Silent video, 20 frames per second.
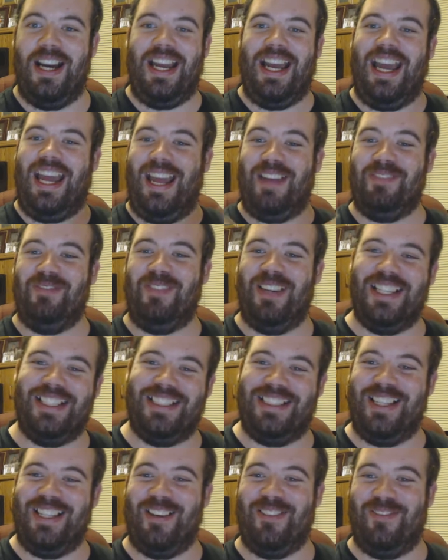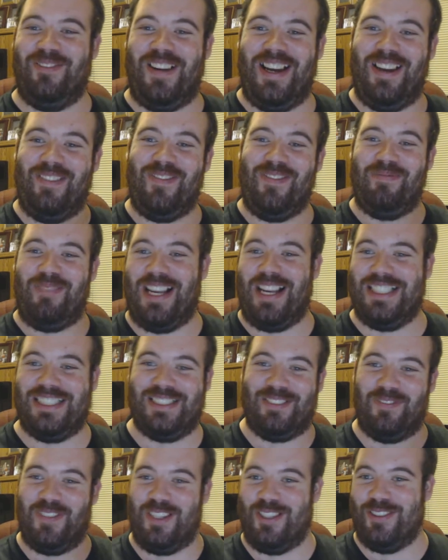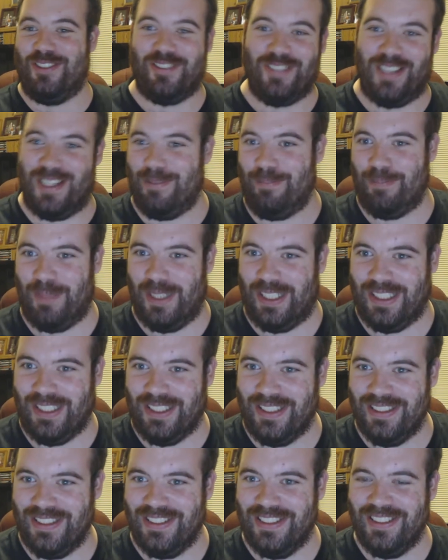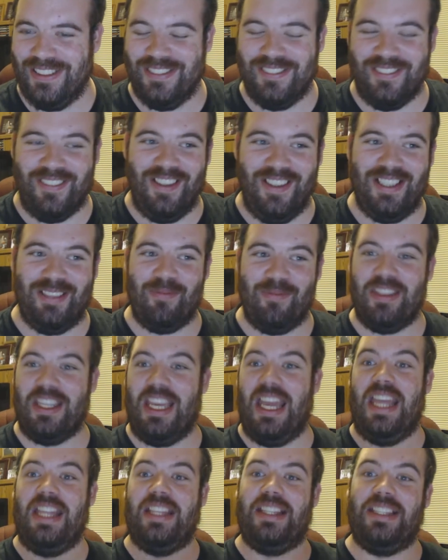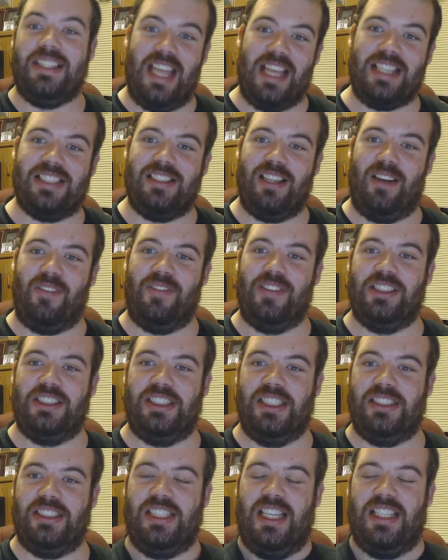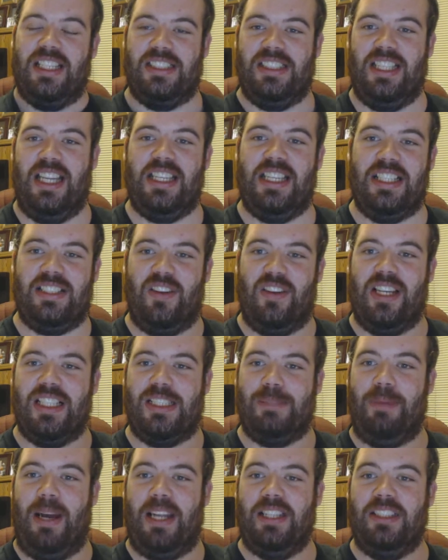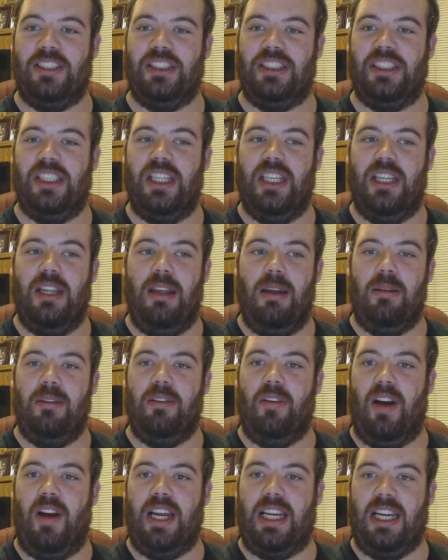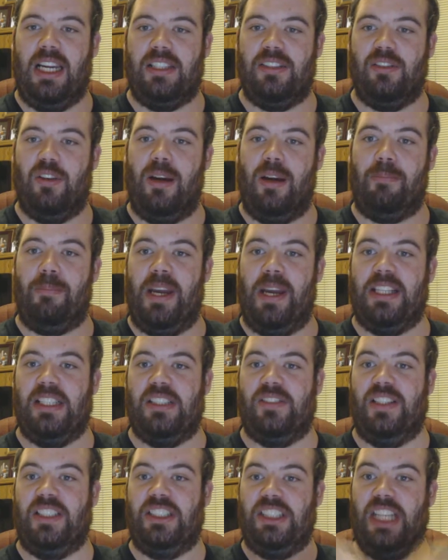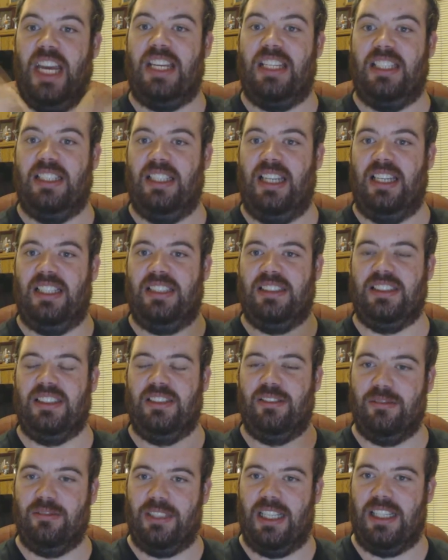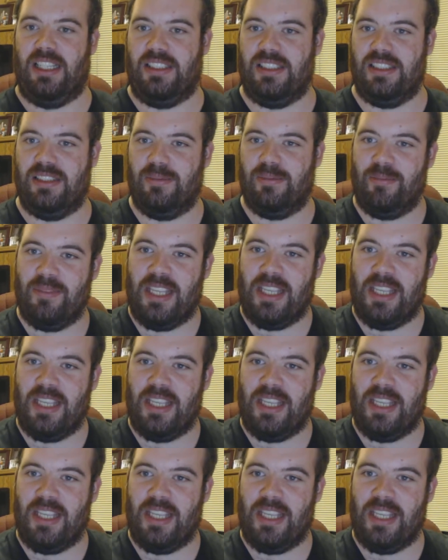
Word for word: Whatever you, whatever makes you feel creepy, right? That's something she sees, and it's like a sponge, like a toy penis that ejaculates, and all this